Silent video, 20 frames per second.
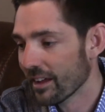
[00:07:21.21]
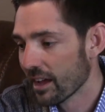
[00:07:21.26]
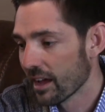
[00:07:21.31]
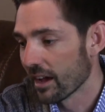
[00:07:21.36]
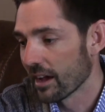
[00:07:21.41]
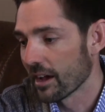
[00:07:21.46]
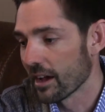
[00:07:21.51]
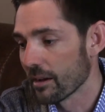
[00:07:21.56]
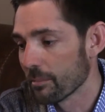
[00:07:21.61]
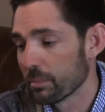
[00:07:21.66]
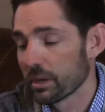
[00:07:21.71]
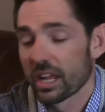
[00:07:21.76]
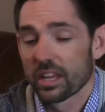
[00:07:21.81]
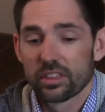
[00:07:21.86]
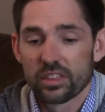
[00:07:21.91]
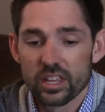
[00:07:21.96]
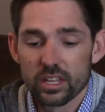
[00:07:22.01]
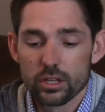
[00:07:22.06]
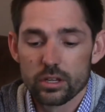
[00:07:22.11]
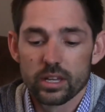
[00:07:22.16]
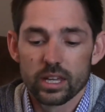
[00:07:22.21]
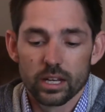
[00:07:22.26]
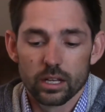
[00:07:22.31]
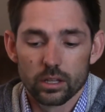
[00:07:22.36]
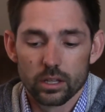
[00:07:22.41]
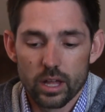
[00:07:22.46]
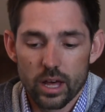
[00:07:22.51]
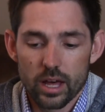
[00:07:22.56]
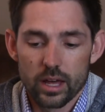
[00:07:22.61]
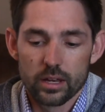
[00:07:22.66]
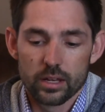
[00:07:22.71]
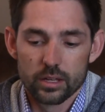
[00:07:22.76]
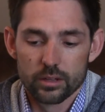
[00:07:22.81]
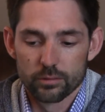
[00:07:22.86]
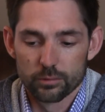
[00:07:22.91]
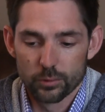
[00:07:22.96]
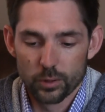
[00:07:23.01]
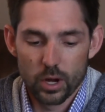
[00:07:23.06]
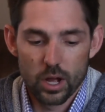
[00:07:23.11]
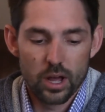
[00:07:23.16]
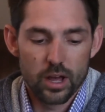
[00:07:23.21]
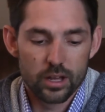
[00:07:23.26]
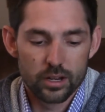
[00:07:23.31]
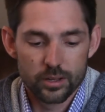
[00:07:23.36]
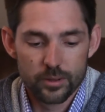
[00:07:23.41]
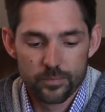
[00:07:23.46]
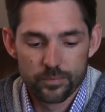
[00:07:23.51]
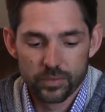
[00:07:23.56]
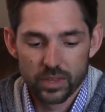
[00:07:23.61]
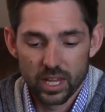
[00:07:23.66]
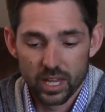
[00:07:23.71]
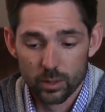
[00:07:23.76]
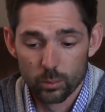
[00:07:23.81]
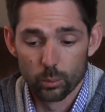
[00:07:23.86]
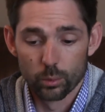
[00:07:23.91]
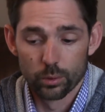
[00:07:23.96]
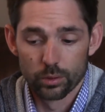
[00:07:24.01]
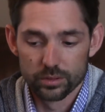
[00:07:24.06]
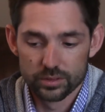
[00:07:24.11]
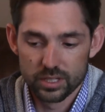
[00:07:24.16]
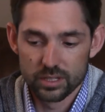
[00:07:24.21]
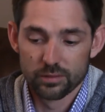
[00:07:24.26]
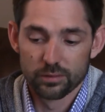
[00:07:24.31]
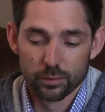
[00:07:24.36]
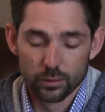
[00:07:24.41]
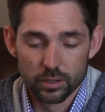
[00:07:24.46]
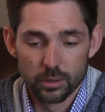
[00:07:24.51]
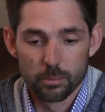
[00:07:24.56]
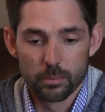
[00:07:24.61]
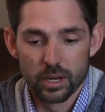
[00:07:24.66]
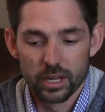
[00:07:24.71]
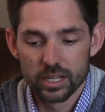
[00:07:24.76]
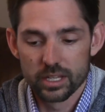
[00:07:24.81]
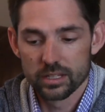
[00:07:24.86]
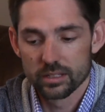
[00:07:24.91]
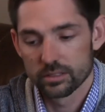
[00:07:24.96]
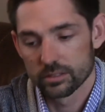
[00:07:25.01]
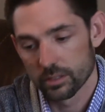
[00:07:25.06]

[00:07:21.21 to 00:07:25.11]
But I think you get a lot of rod and warranty for the money.